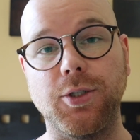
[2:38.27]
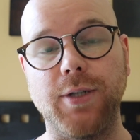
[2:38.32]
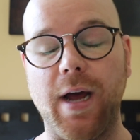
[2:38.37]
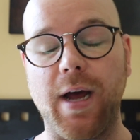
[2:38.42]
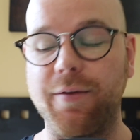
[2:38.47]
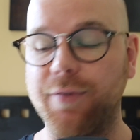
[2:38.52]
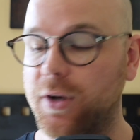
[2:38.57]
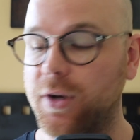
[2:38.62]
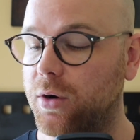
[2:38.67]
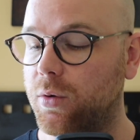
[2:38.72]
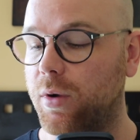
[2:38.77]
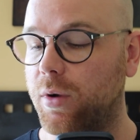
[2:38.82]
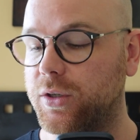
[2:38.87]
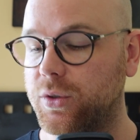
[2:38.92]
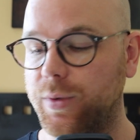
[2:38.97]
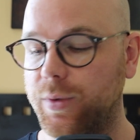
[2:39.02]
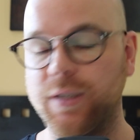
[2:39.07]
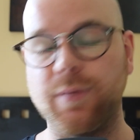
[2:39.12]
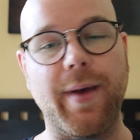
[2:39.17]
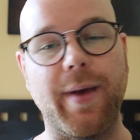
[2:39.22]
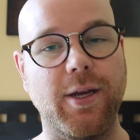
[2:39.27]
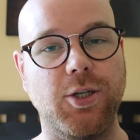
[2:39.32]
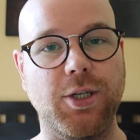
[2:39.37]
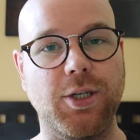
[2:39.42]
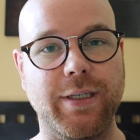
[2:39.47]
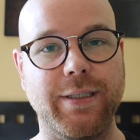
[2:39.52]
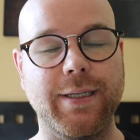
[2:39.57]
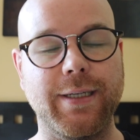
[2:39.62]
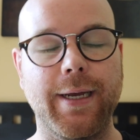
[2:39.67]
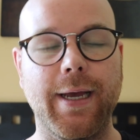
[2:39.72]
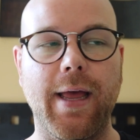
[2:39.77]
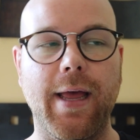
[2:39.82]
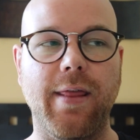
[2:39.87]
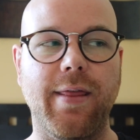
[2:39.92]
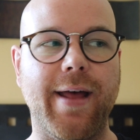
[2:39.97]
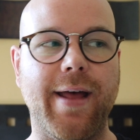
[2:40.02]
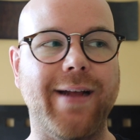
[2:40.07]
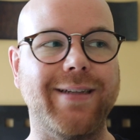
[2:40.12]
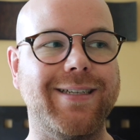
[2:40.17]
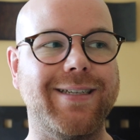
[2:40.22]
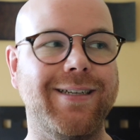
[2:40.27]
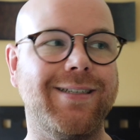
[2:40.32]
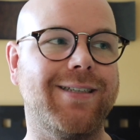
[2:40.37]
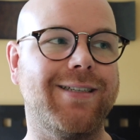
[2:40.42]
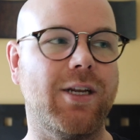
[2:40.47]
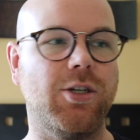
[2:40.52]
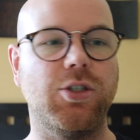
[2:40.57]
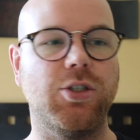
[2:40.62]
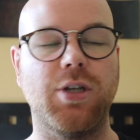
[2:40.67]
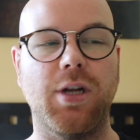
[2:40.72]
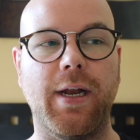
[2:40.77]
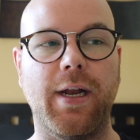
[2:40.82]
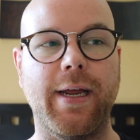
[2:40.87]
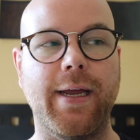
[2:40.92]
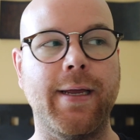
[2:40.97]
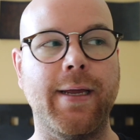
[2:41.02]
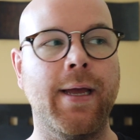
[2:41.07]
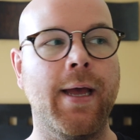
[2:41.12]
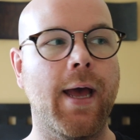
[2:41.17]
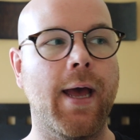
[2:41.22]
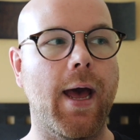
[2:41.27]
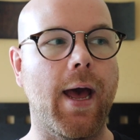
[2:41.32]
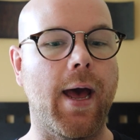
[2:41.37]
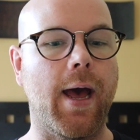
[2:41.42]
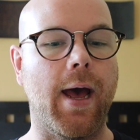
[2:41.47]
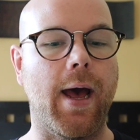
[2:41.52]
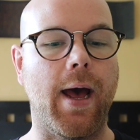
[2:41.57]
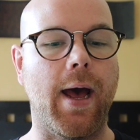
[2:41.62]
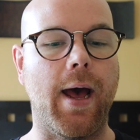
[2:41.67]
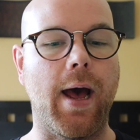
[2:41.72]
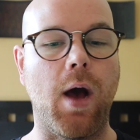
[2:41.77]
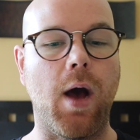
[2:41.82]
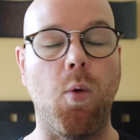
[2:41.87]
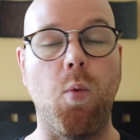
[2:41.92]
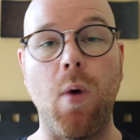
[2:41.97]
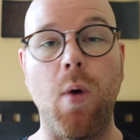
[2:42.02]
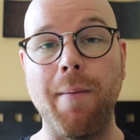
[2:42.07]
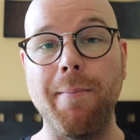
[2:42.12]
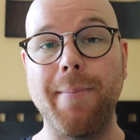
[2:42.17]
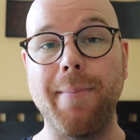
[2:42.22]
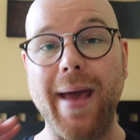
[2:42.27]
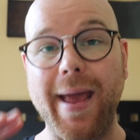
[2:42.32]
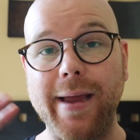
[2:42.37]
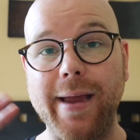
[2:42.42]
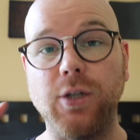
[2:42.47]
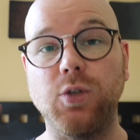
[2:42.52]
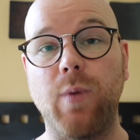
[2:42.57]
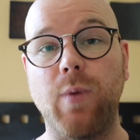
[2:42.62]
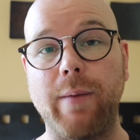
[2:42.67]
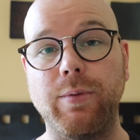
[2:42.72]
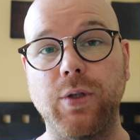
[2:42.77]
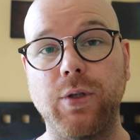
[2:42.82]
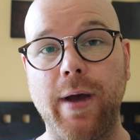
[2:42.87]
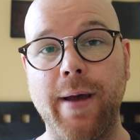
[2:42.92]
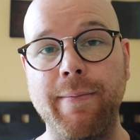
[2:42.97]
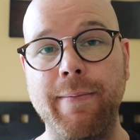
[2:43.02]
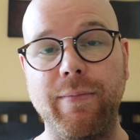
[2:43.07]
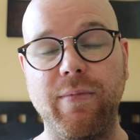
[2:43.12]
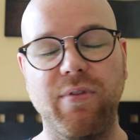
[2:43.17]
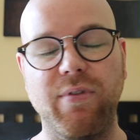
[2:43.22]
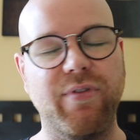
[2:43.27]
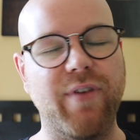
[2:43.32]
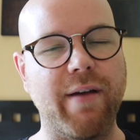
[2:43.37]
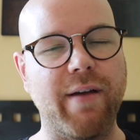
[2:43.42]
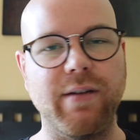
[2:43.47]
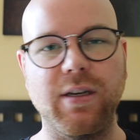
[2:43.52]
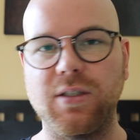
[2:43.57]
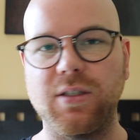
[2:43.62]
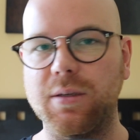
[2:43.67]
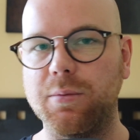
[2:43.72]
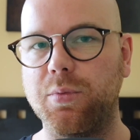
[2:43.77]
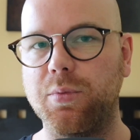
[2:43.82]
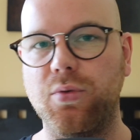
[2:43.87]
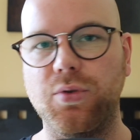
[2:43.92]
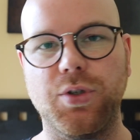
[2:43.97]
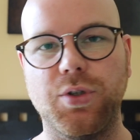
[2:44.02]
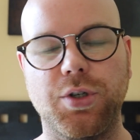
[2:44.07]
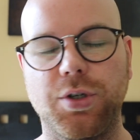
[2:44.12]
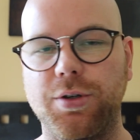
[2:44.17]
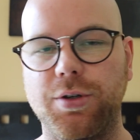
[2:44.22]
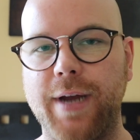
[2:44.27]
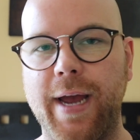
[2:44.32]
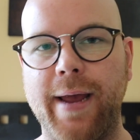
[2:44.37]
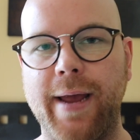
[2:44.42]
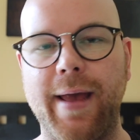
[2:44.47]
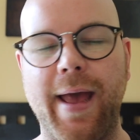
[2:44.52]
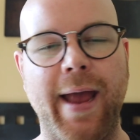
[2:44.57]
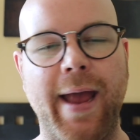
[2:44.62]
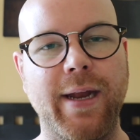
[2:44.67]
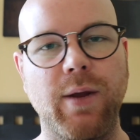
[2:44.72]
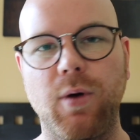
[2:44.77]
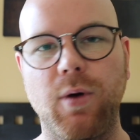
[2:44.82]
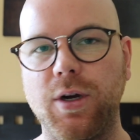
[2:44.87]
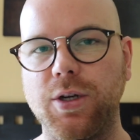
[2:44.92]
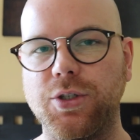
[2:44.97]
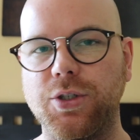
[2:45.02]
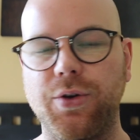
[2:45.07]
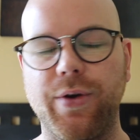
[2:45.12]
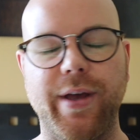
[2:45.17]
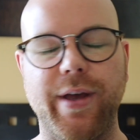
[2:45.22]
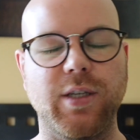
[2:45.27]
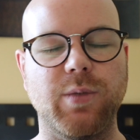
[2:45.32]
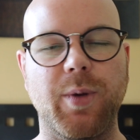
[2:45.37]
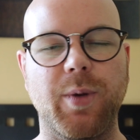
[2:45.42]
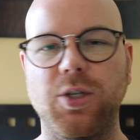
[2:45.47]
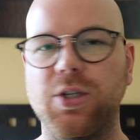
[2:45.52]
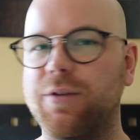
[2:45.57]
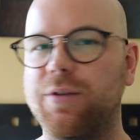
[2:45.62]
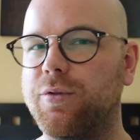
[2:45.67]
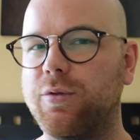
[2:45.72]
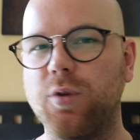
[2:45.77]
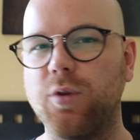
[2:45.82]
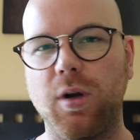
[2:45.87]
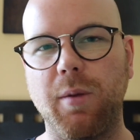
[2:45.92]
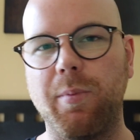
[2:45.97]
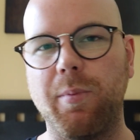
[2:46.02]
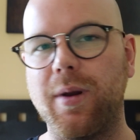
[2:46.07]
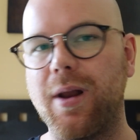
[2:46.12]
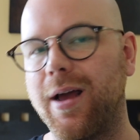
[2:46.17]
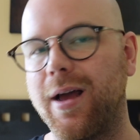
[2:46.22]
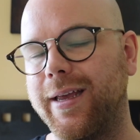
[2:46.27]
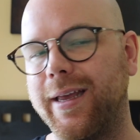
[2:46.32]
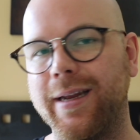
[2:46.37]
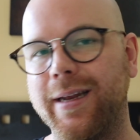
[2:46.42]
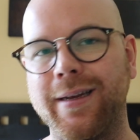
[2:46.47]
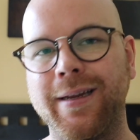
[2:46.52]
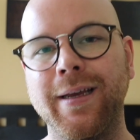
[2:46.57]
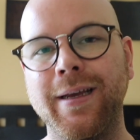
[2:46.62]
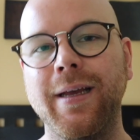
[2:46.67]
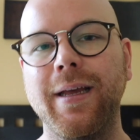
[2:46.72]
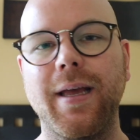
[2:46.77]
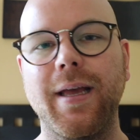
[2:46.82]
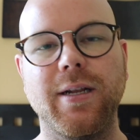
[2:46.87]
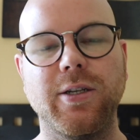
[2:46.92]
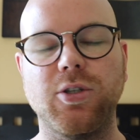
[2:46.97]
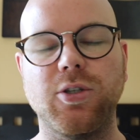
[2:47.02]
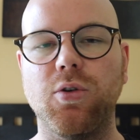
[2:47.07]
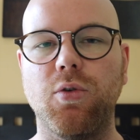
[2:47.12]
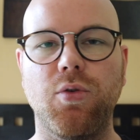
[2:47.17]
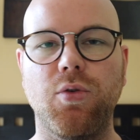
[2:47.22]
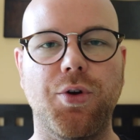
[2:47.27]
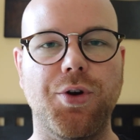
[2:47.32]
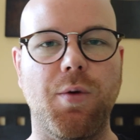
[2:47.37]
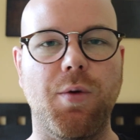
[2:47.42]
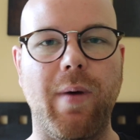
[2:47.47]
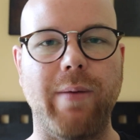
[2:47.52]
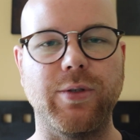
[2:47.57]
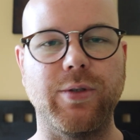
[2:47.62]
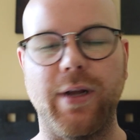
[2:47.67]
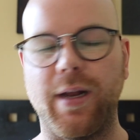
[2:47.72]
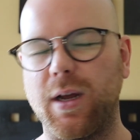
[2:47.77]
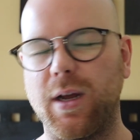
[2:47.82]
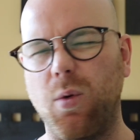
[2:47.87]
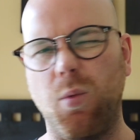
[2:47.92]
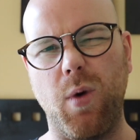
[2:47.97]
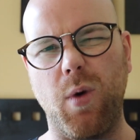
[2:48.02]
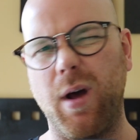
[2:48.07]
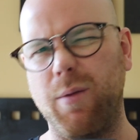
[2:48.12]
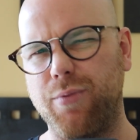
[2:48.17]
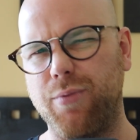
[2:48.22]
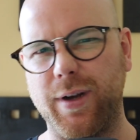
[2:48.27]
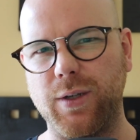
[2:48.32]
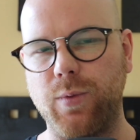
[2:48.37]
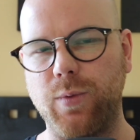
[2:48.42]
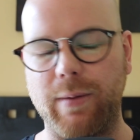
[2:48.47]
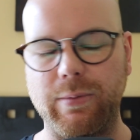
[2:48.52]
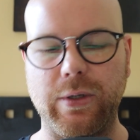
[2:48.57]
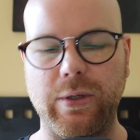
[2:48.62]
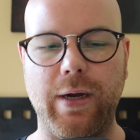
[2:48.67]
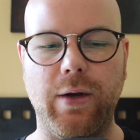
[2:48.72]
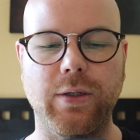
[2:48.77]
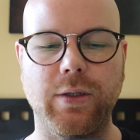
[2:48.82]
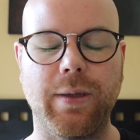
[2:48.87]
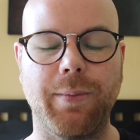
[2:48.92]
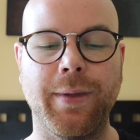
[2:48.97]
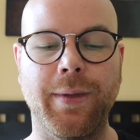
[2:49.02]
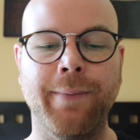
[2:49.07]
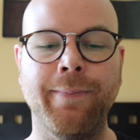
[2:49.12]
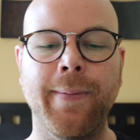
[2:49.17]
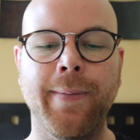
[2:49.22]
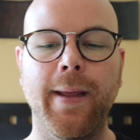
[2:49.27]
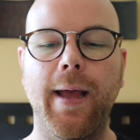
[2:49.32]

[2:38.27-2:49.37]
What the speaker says: Now, if you don't know what a squeeze page is, that's essentially a one-page website, very simple to create. Anyone can do it, especially if you've got a plugin installed on your website, like a WordPress website or something.